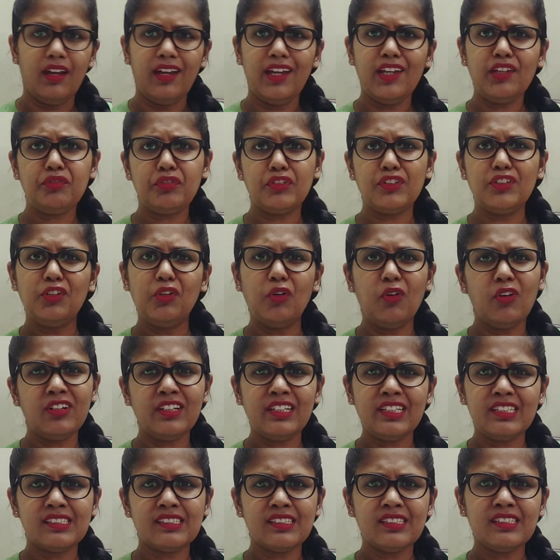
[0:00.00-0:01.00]
Hey, for no
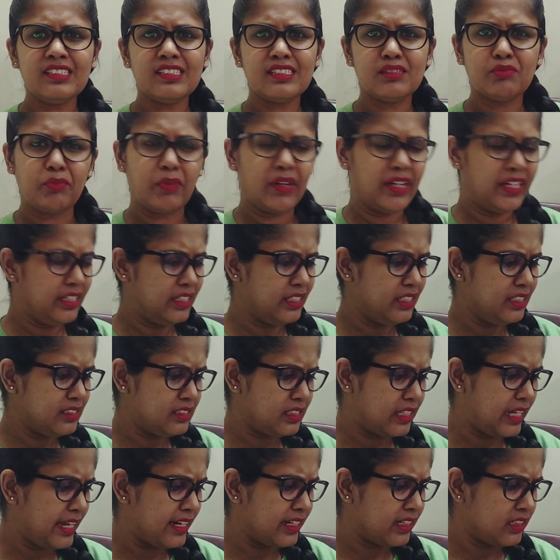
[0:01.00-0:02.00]
reason this
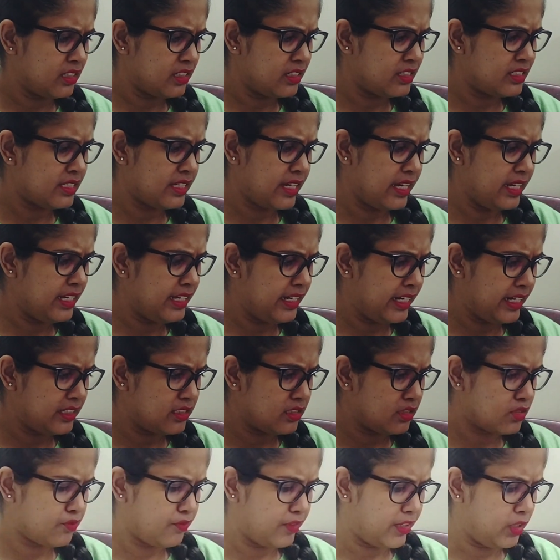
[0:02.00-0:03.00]
Preeti character is yelling
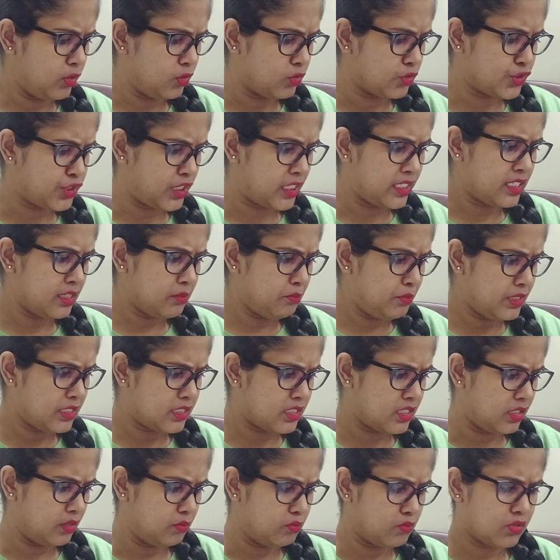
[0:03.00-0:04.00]
at this fellow. Shut up, it
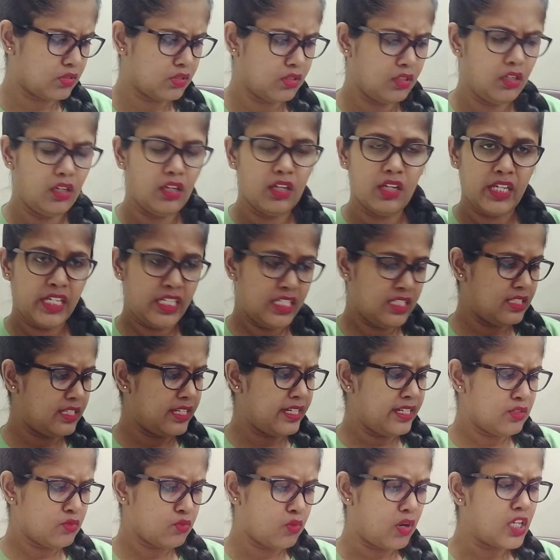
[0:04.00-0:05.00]
seems. He
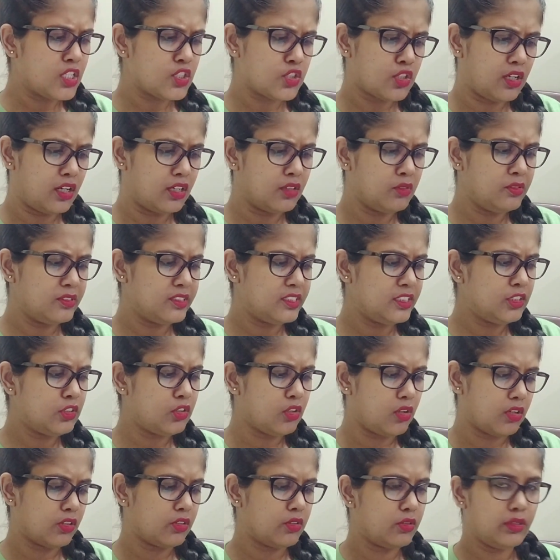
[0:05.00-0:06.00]
says, what's wrong with it?
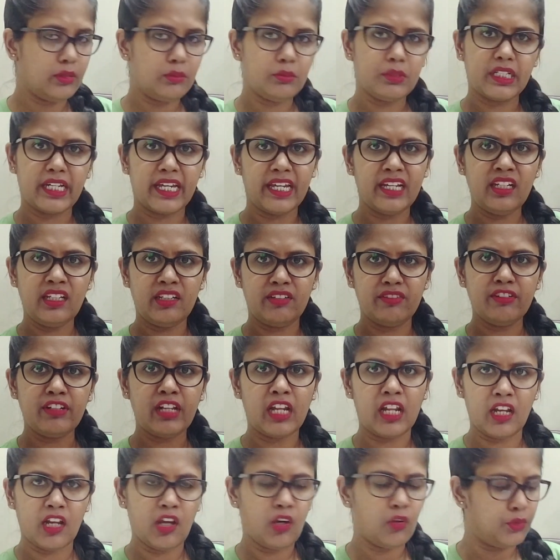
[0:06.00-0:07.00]
Talk to him again, he
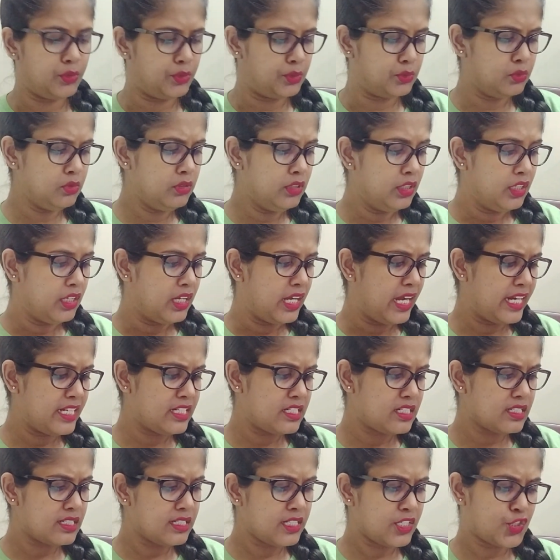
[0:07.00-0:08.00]
will allow you.
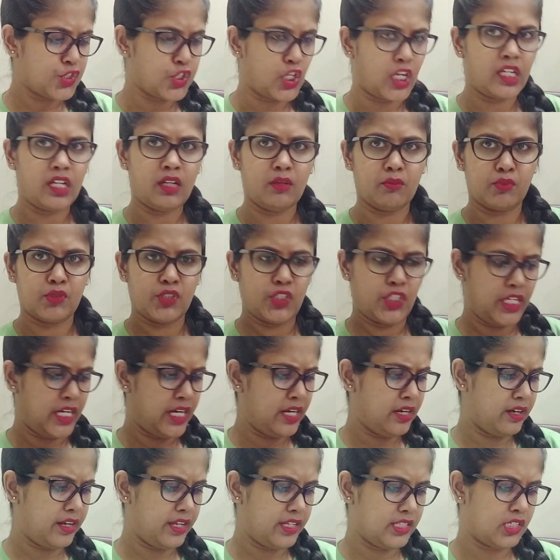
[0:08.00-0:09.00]
And she's like, shut up. She
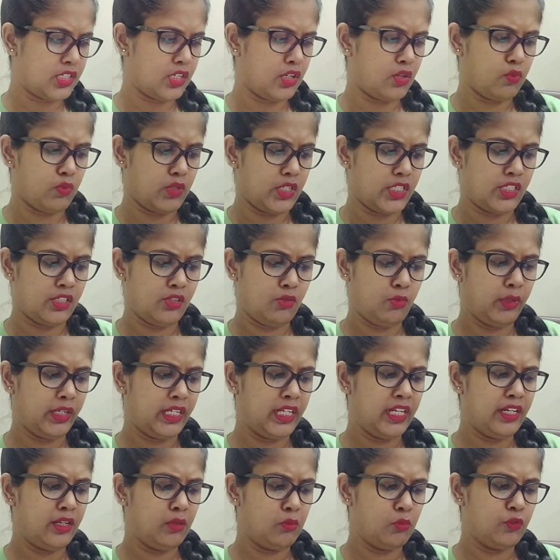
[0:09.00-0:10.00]
had raised her voice,
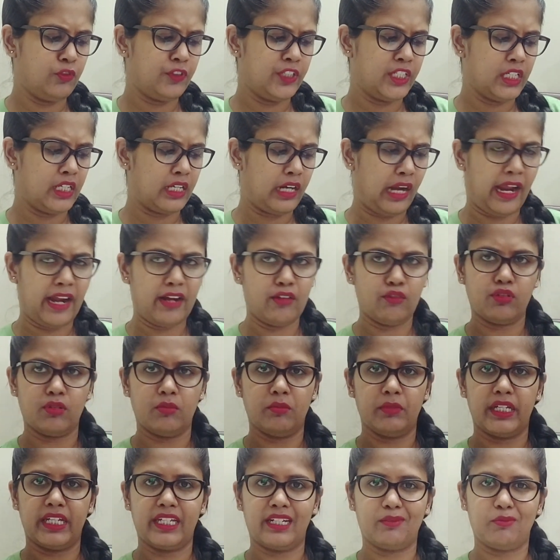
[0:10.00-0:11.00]
quickly removing her hand
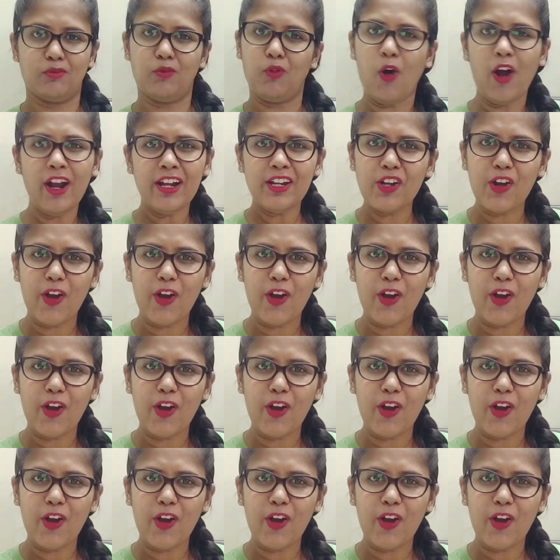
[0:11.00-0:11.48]
from my grip. What